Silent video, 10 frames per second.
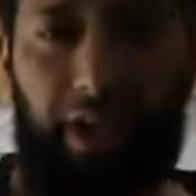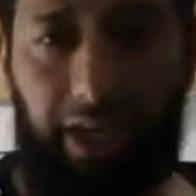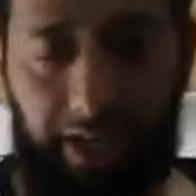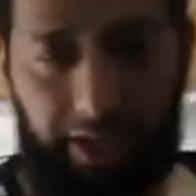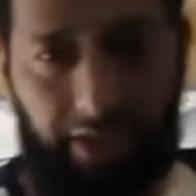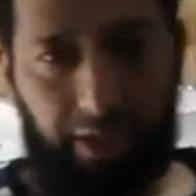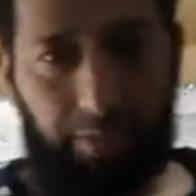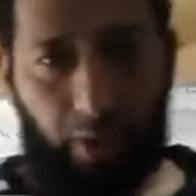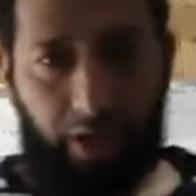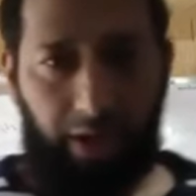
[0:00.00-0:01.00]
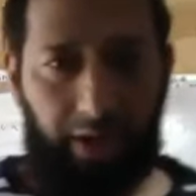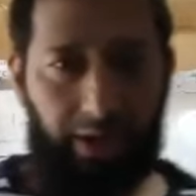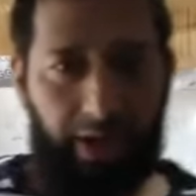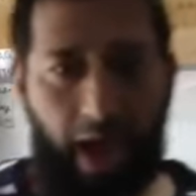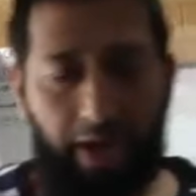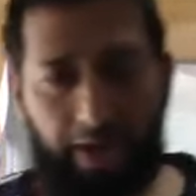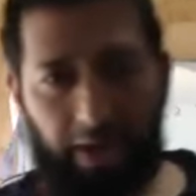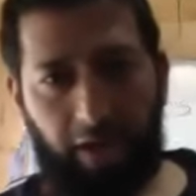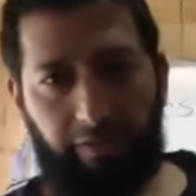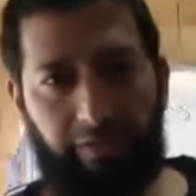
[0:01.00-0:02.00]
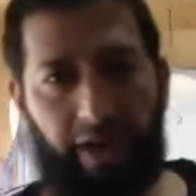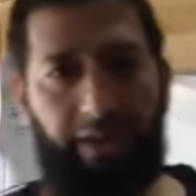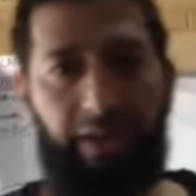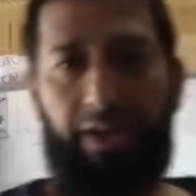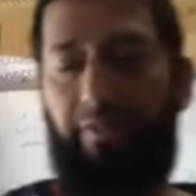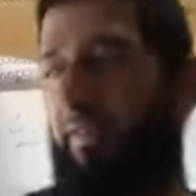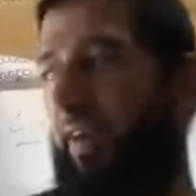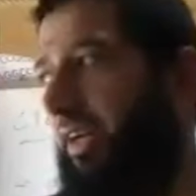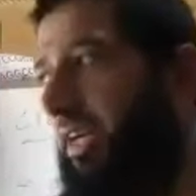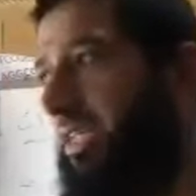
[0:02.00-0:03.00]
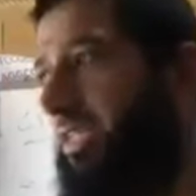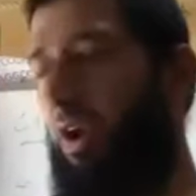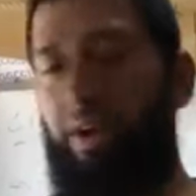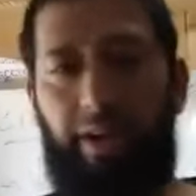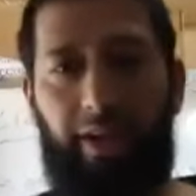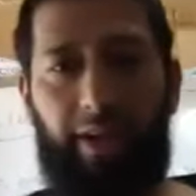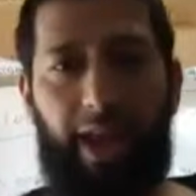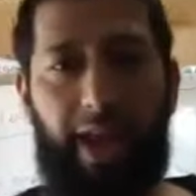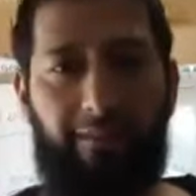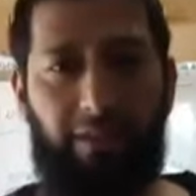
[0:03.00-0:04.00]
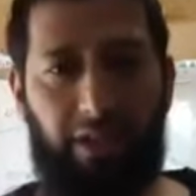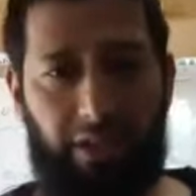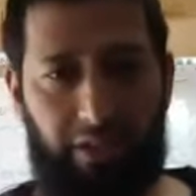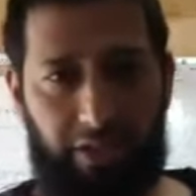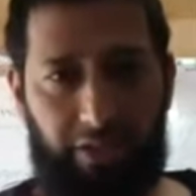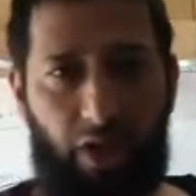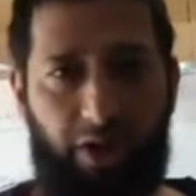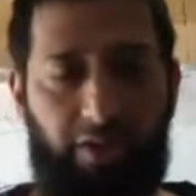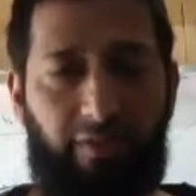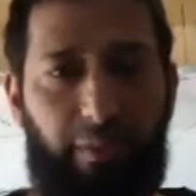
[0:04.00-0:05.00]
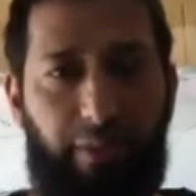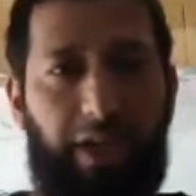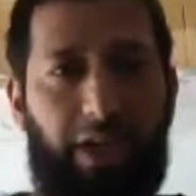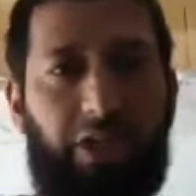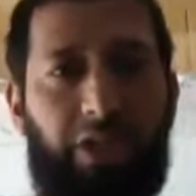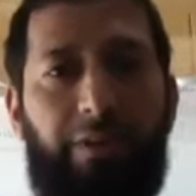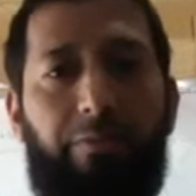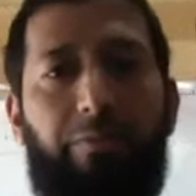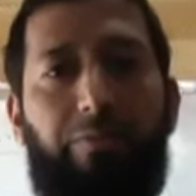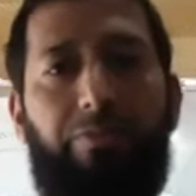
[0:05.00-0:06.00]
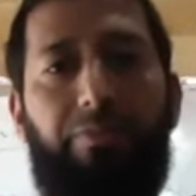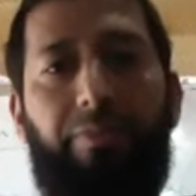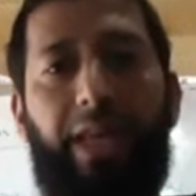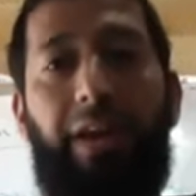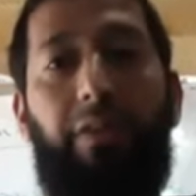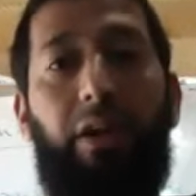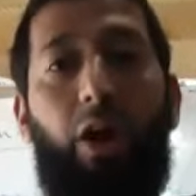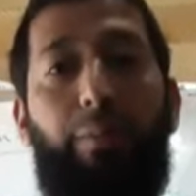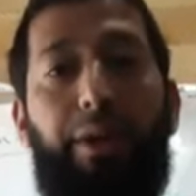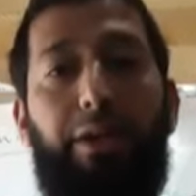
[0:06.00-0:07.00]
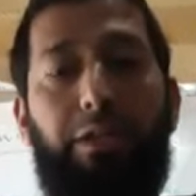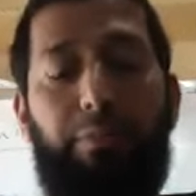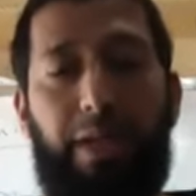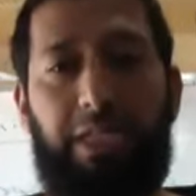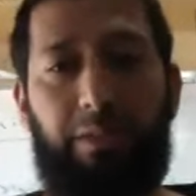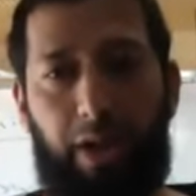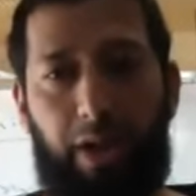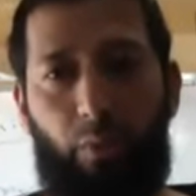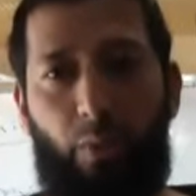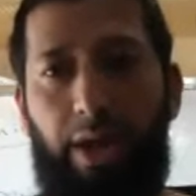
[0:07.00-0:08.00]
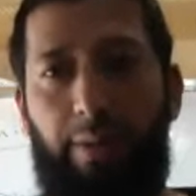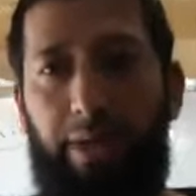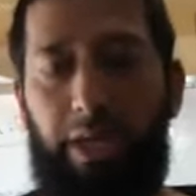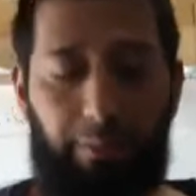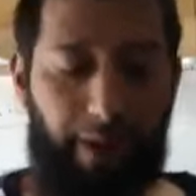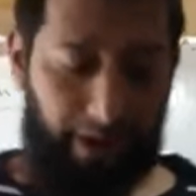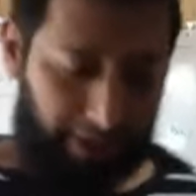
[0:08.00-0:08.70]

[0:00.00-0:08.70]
is important entity of a vector. If a vector does not have this origin of replication, it will not be dispensable. What I mean by